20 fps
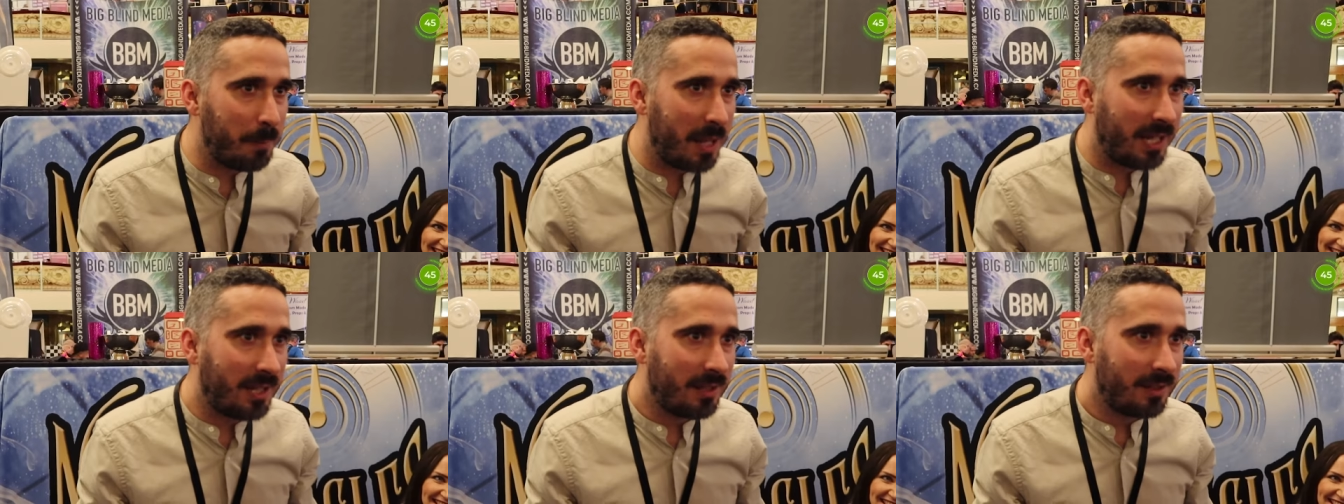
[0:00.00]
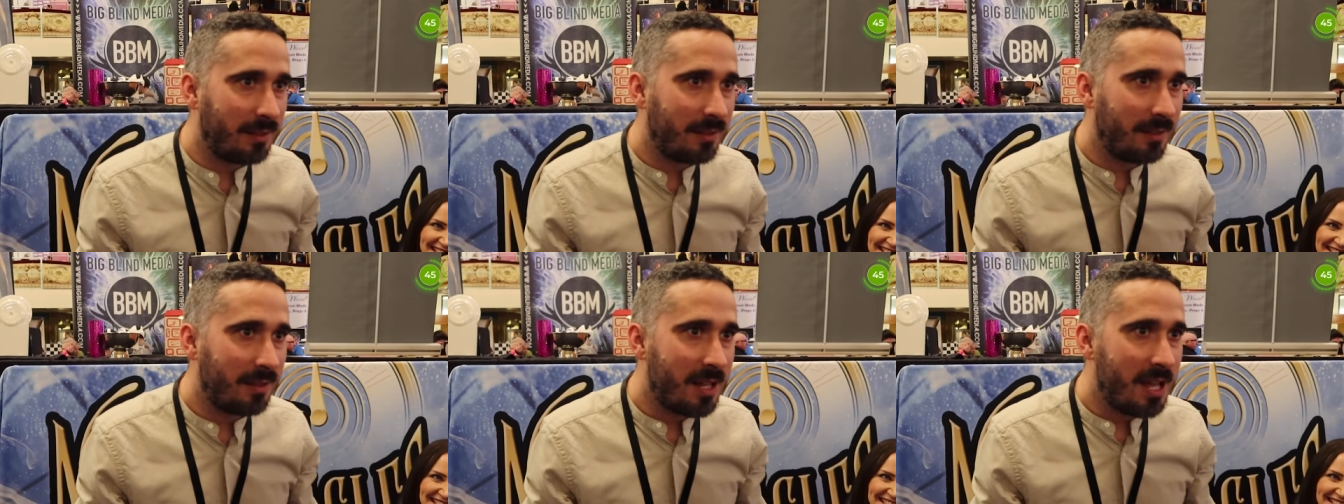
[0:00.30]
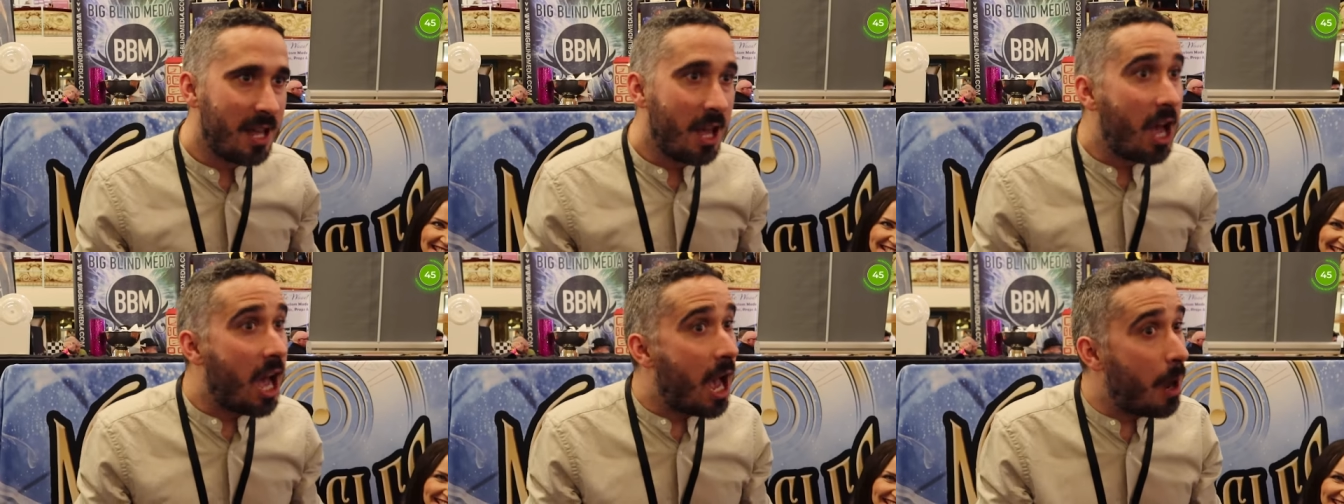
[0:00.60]
me.
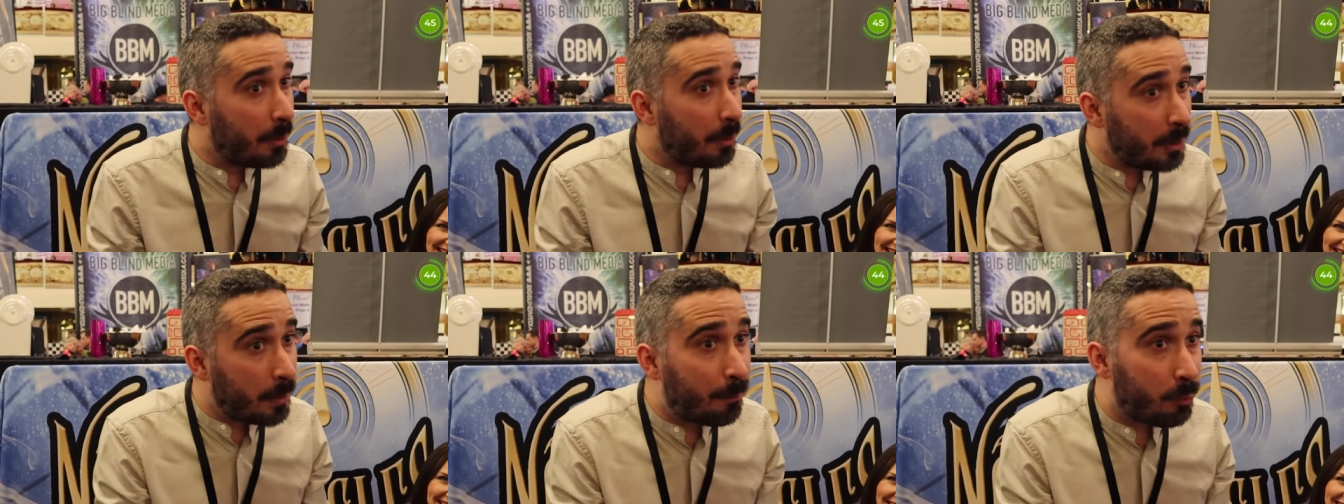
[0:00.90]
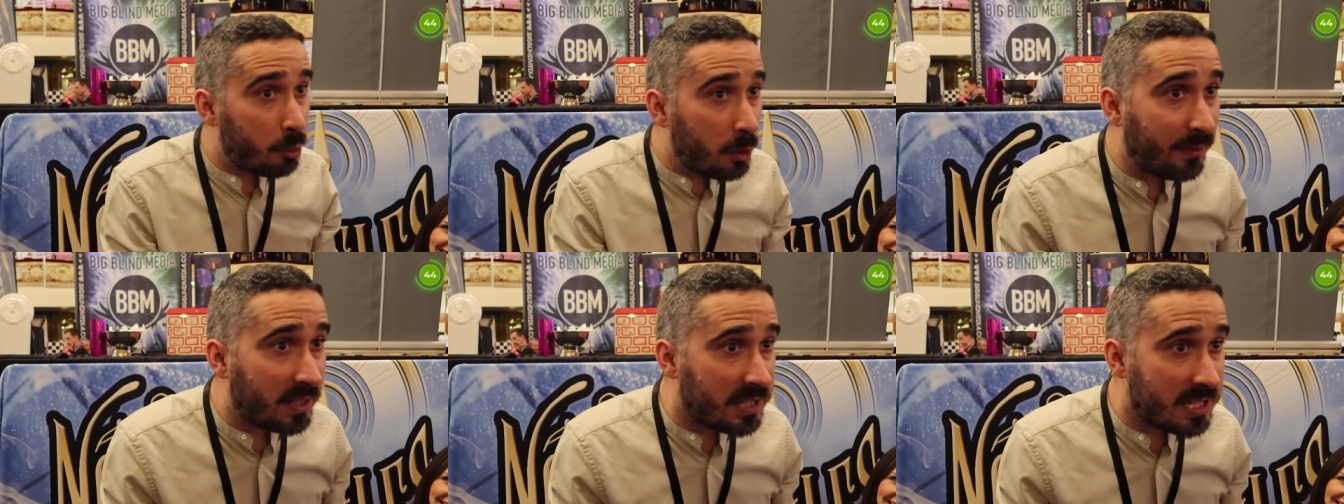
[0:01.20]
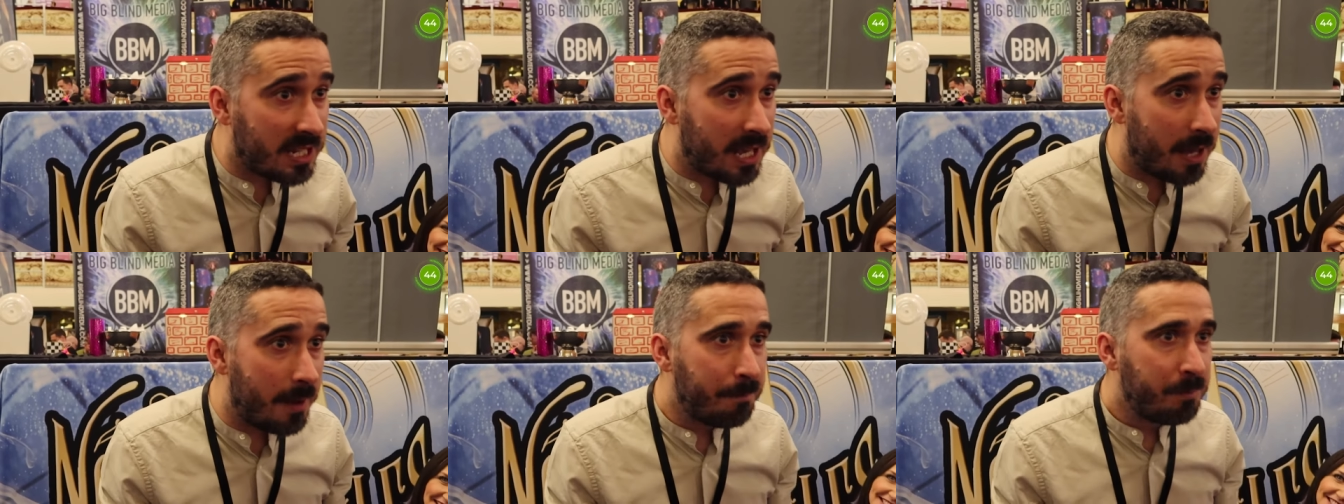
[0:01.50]
I'm going to prove it to you.